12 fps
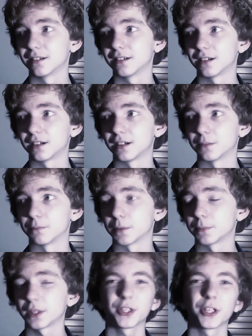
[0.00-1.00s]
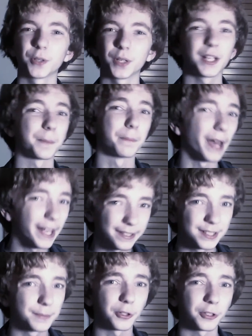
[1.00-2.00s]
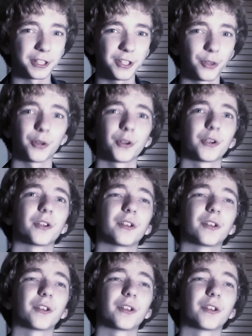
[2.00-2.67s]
Um, I'm not that great at basketball either.